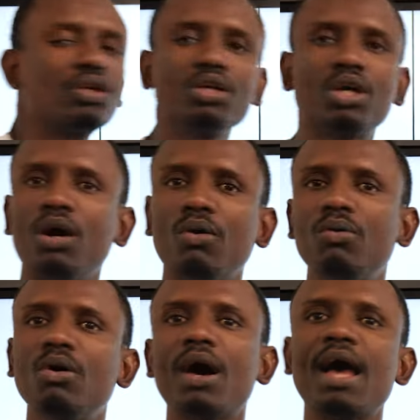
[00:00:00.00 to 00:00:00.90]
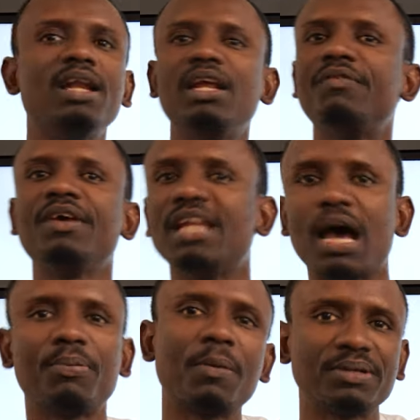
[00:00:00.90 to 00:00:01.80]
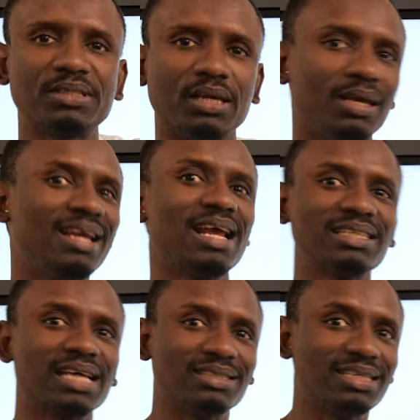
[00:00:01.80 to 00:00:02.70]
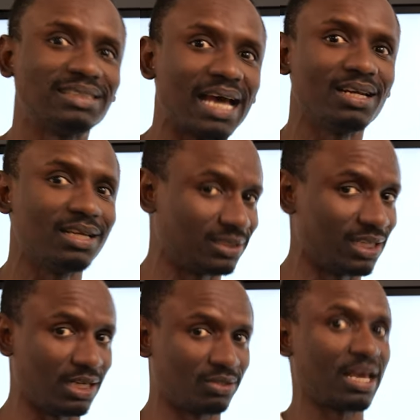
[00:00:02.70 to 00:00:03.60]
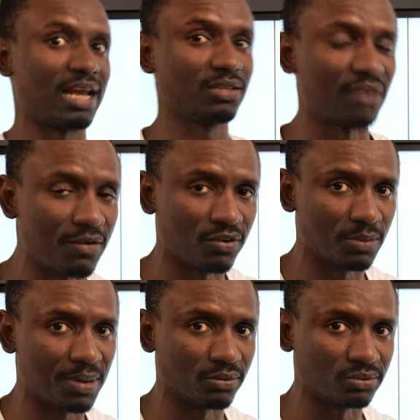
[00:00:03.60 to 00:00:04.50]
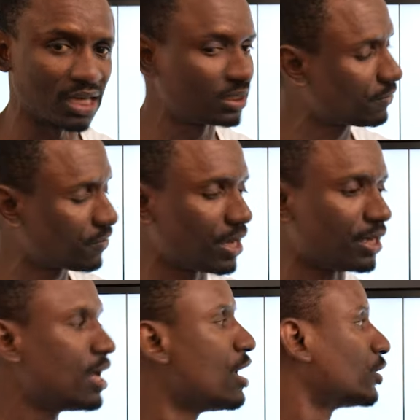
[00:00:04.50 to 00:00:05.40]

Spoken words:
can go and live in that property. In essence, he said he still needs to get his £500. I said, fine.